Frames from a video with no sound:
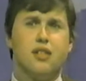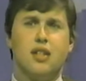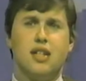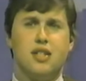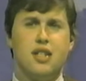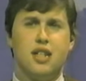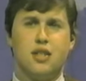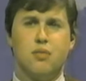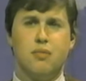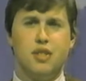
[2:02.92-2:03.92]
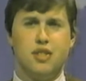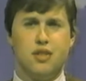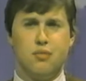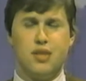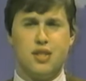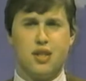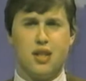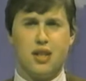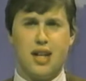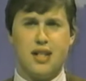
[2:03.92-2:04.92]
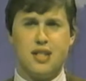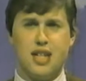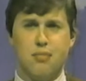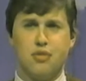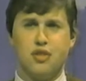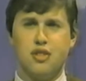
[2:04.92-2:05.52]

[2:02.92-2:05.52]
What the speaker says: the STS-1 mission we saw last April.